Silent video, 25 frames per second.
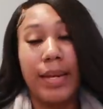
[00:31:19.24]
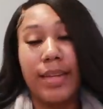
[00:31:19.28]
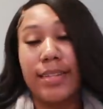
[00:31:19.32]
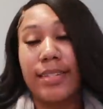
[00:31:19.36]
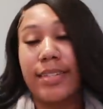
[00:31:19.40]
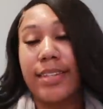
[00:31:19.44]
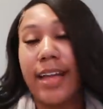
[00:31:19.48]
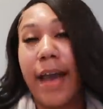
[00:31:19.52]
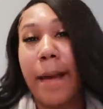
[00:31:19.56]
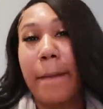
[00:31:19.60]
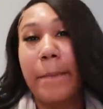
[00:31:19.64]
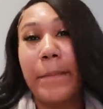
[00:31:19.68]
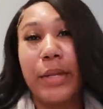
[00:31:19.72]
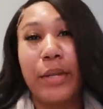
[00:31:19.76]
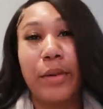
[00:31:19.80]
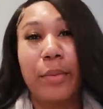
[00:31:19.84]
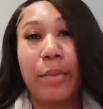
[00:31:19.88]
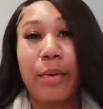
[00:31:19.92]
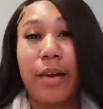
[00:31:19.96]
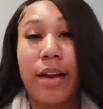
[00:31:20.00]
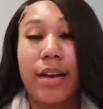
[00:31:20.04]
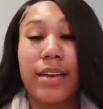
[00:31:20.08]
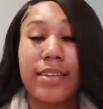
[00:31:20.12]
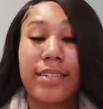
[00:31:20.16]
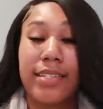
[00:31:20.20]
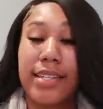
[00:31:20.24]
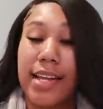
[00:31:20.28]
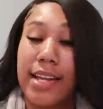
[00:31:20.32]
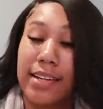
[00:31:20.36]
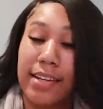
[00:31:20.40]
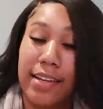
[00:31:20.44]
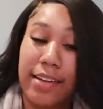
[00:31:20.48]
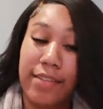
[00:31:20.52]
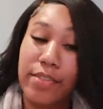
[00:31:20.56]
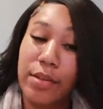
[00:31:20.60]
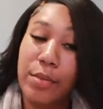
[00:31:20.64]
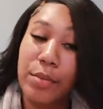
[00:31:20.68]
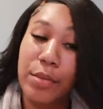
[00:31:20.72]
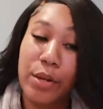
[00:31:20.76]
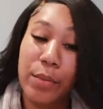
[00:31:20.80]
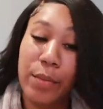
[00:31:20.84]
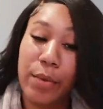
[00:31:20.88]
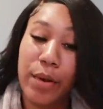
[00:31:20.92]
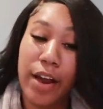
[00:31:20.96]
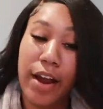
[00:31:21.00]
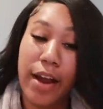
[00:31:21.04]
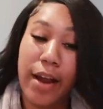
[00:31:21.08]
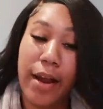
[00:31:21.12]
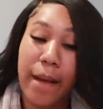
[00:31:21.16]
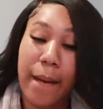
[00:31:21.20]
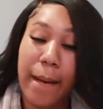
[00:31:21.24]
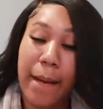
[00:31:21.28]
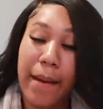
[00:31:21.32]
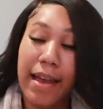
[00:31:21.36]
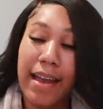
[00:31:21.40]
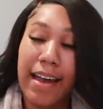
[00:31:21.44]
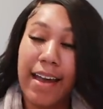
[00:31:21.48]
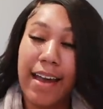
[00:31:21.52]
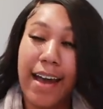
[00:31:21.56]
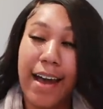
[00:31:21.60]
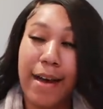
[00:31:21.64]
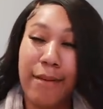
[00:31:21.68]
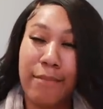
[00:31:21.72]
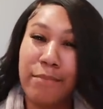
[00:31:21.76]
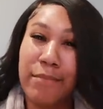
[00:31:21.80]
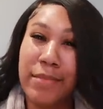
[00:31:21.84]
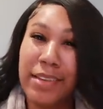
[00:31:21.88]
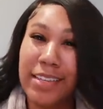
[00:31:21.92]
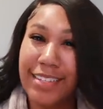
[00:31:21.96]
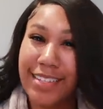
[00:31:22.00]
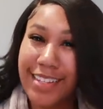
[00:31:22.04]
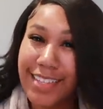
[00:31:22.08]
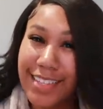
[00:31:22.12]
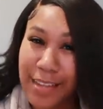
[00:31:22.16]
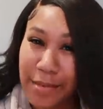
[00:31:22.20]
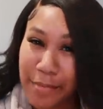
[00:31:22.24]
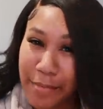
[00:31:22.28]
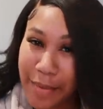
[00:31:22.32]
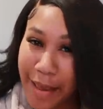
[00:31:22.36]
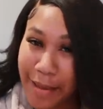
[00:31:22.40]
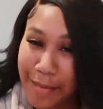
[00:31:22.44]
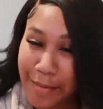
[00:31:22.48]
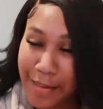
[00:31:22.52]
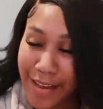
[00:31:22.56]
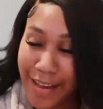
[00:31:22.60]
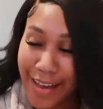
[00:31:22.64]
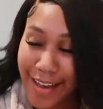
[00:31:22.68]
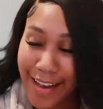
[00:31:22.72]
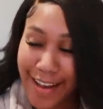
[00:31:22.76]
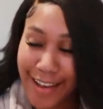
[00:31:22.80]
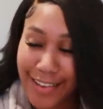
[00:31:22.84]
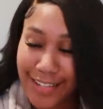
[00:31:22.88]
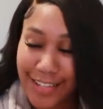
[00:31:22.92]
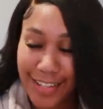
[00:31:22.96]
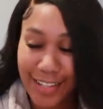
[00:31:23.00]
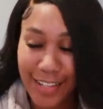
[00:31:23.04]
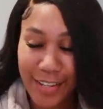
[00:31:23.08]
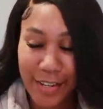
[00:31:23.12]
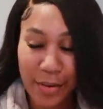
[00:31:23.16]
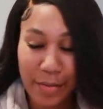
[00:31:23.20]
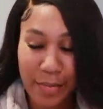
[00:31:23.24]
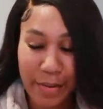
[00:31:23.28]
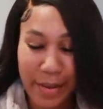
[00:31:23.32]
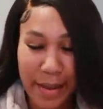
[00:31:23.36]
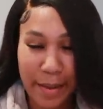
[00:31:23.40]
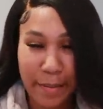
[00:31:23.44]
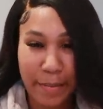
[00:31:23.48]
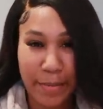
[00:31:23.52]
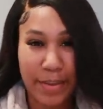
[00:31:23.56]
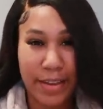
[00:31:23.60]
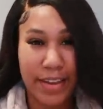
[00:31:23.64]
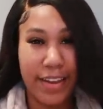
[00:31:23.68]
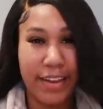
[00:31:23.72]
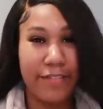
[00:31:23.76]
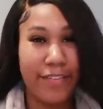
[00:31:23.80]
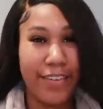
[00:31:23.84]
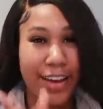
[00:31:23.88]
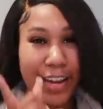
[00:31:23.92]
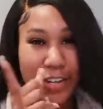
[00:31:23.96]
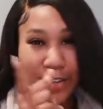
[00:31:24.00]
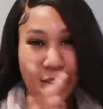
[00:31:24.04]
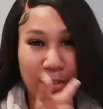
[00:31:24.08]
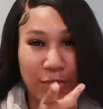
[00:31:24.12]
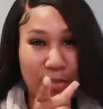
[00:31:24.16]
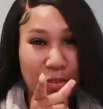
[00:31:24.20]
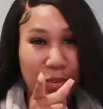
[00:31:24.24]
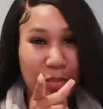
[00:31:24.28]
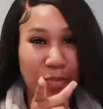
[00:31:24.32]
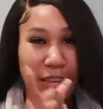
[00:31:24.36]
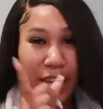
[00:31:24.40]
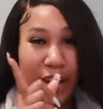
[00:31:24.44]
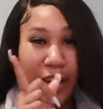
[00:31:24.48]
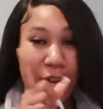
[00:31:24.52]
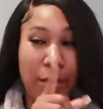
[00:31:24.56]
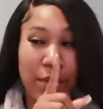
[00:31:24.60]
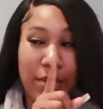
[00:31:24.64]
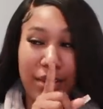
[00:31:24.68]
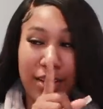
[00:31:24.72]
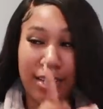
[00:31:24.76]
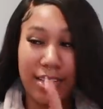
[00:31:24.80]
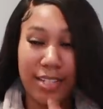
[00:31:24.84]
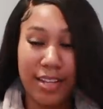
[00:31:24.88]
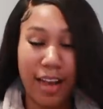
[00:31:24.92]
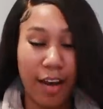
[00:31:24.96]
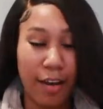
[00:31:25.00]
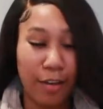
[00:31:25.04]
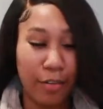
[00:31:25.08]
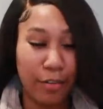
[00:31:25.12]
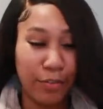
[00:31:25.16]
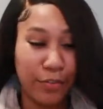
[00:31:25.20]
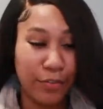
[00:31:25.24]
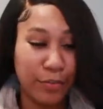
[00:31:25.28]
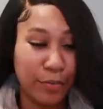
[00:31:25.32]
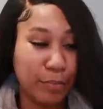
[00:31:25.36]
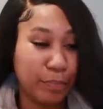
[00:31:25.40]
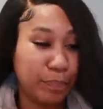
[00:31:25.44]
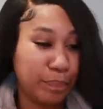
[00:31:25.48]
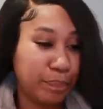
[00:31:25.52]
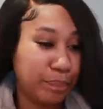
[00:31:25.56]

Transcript: bust down middle part because I love the middle part. I'm missing the baby hairs a little bit, but if I do them, they're gonna be soft.